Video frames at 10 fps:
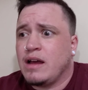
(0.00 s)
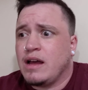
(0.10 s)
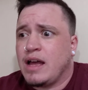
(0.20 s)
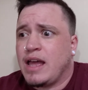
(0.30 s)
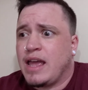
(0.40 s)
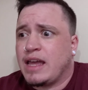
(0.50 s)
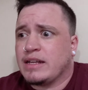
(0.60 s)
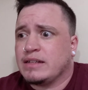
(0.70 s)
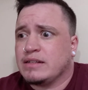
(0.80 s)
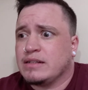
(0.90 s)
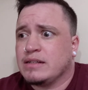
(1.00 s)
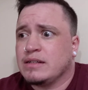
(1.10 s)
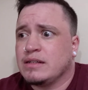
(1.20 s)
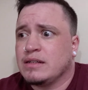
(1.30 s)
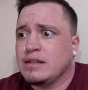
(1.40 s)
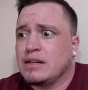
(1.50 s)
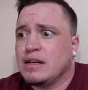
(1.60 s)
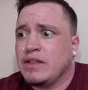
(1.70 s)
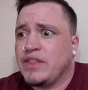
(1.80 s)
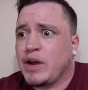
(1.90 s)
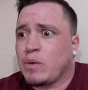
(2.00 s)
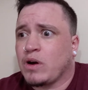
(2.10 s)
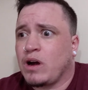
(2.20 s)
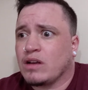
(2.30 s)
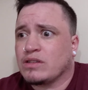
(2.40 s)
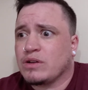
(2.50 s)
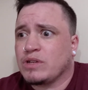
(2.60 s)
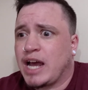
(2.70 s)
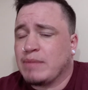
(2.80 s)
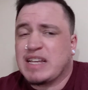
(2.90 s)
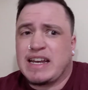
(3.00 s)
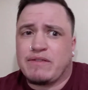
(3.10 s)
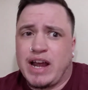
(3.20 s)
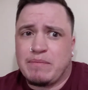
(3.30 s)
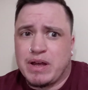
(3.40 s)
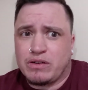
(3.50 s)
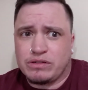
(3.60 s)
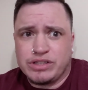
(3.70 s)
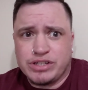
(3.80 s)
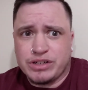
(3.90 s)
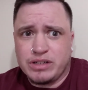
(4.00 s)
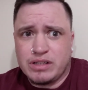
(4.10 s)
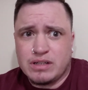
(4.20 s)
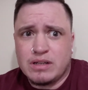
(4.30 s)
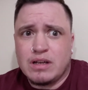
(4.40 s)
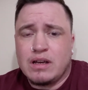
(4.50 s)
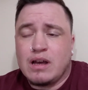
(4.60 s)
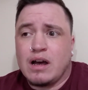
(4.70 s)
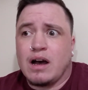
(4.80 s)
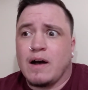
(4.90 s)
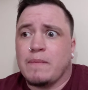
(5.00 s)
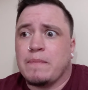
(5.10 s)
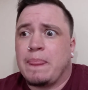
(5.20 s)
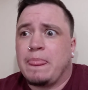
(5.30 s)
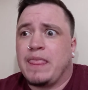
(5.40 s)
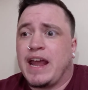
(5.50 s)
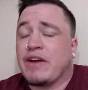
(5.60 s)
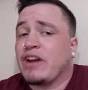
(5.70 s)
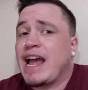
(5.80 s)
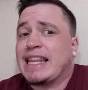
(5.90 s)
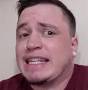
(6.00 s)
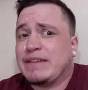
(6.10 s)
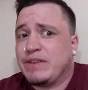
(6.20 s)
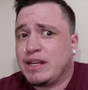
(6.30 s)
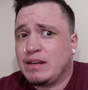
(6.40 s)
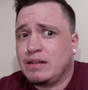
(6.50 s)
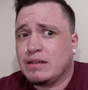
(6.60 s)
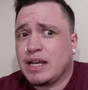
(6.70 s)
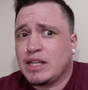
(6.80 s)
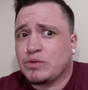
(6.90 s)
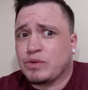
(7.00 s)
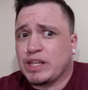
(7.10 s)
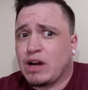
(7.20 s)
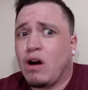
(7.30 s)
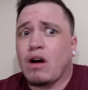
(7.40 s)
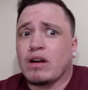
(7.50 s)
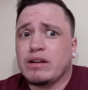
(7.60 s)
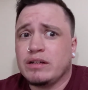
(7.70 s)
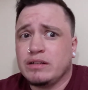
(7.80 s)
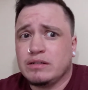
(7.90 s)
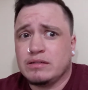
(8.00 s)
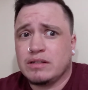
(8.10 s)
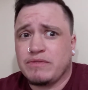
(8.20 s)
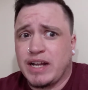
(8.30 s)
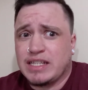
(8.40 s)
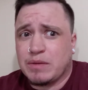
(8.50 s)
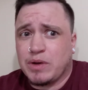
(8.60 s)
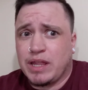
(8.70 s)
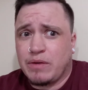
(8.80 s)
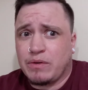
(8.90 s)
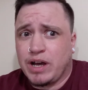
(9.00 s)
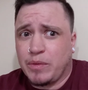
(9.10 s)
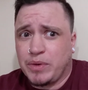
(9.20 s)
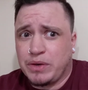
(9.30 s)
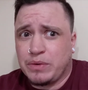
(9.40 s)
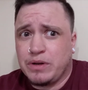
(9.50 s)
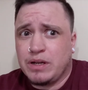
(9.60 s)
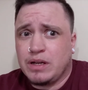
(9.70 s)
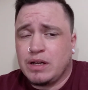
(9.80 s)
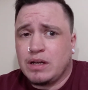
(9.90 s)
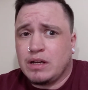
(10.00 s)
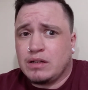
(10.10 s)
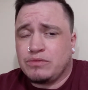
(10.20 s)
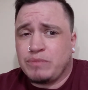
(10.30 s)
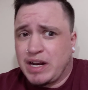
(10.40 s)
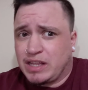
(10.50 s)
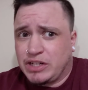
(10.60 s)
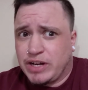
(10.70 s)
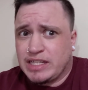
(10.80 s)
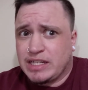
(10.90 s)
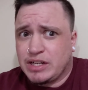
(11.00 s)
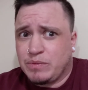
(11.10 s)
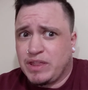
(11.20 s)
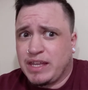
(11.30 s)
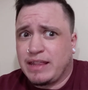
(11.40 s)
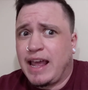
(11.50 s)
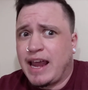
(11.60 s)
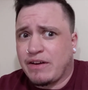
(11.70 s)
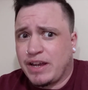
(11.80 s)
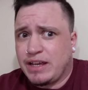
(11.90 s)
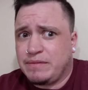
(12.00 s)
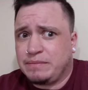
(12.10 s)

And there were also times I never had medical insurance. The area I live in, it's really hard to find someone that will help you medically transition within the area.